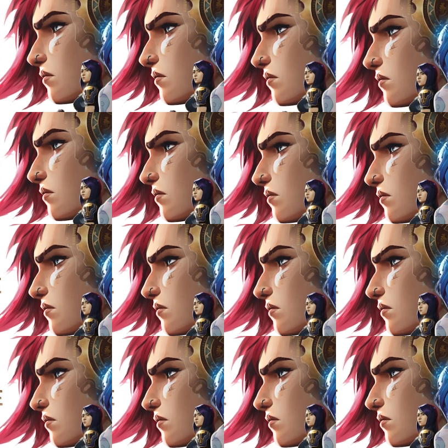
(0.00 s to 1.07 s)

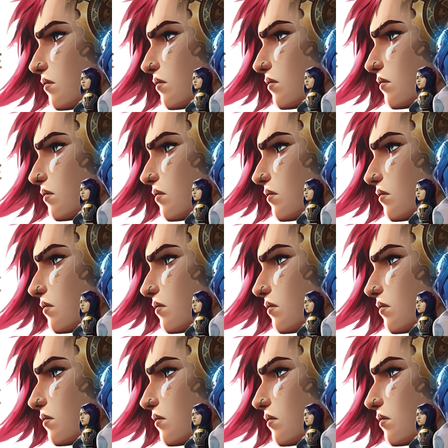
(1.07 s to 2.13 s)

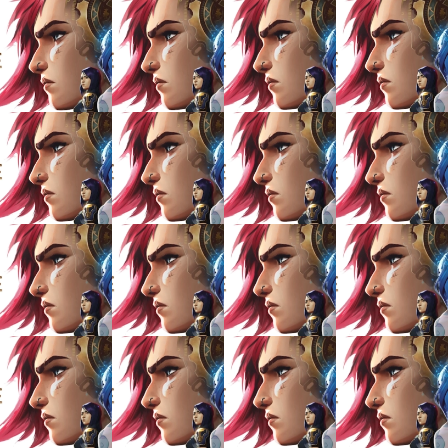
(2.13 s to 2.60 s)
(not speaking)